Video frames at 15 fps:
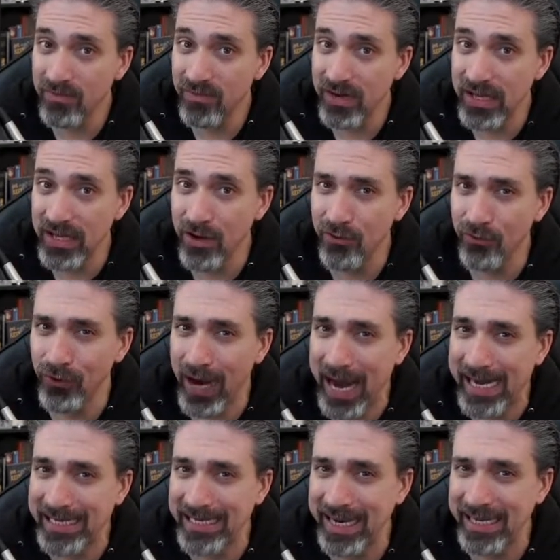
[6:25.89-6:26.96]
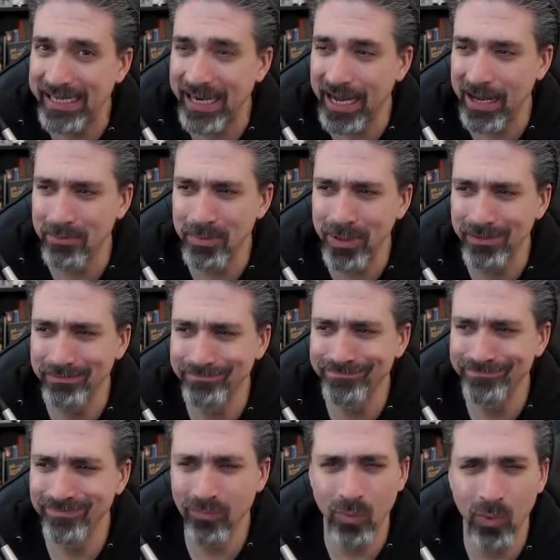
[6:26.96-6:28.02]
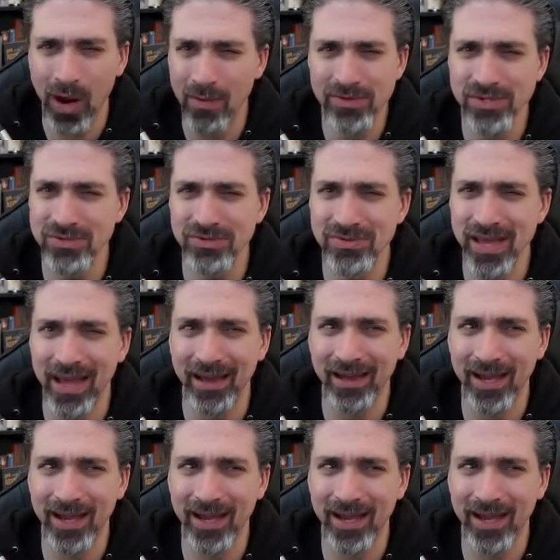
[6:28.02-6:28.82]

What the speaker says: Video for $8.99, but why would you do that?